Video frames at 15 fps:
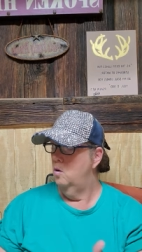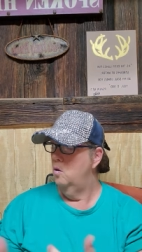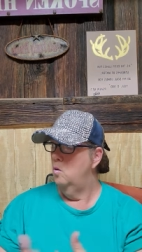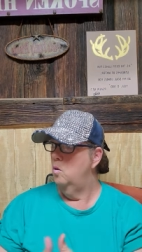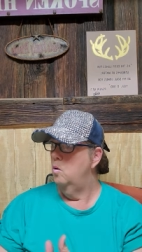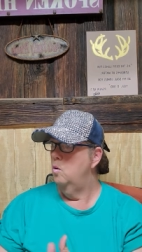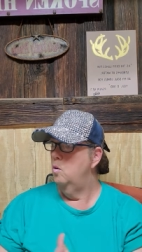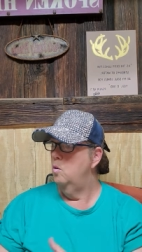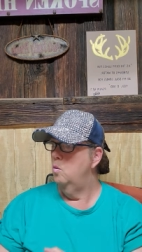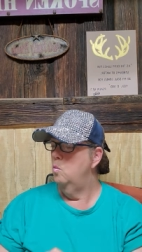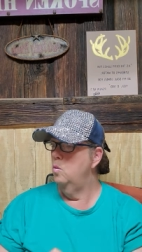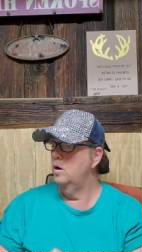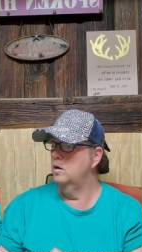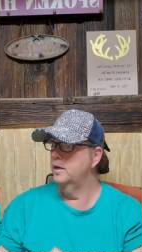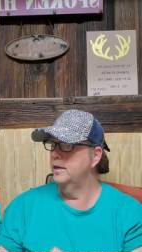
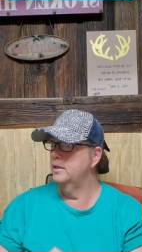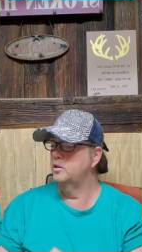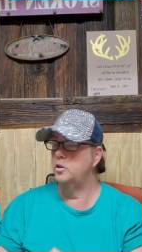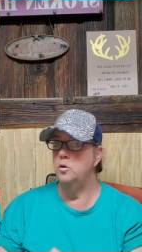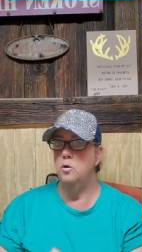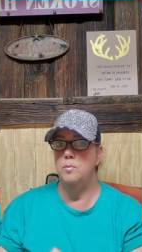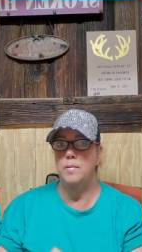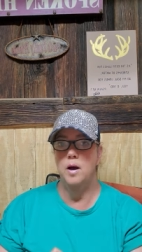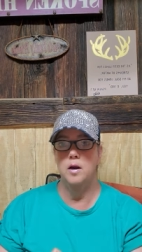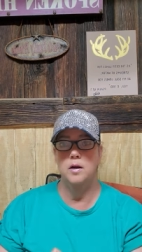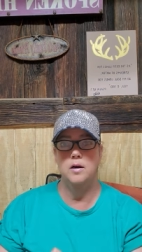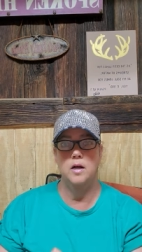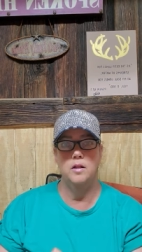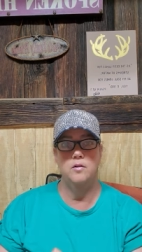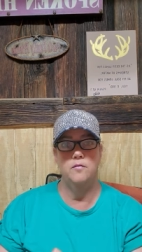Yes. We'll get to them on
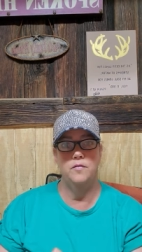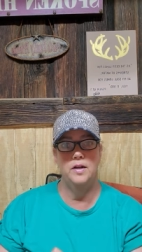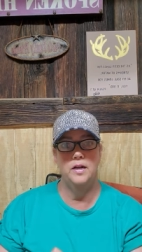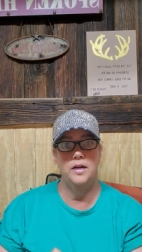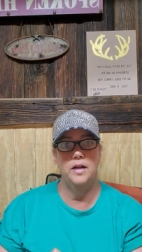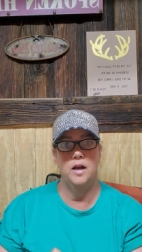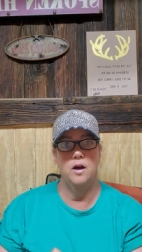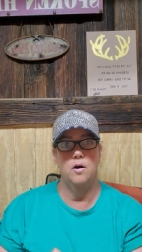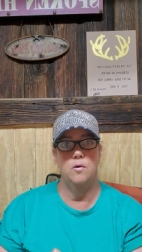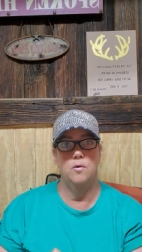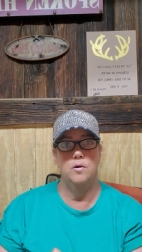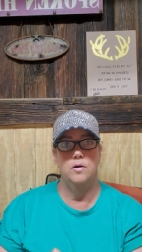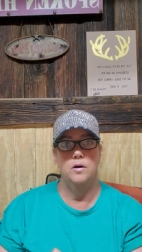another video.